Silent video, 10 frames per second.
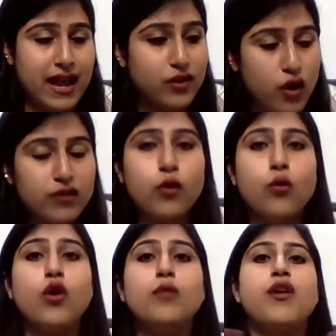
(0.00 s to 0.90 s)
and not the
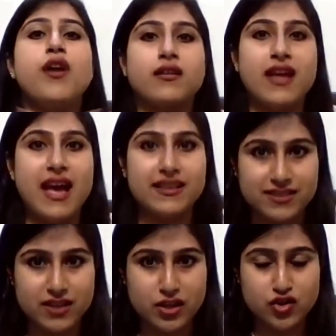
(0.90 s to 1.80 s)
whole product as
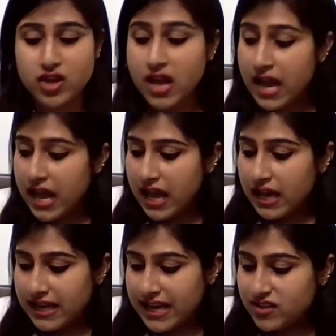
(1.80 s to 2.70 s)
such.
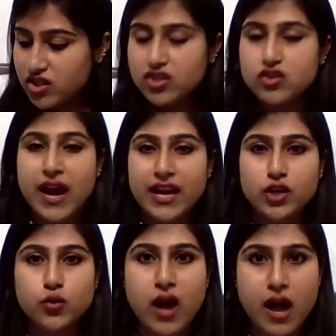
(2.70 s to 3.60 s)
Let's just try
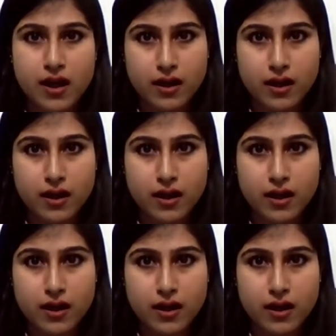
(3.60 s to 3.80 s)
to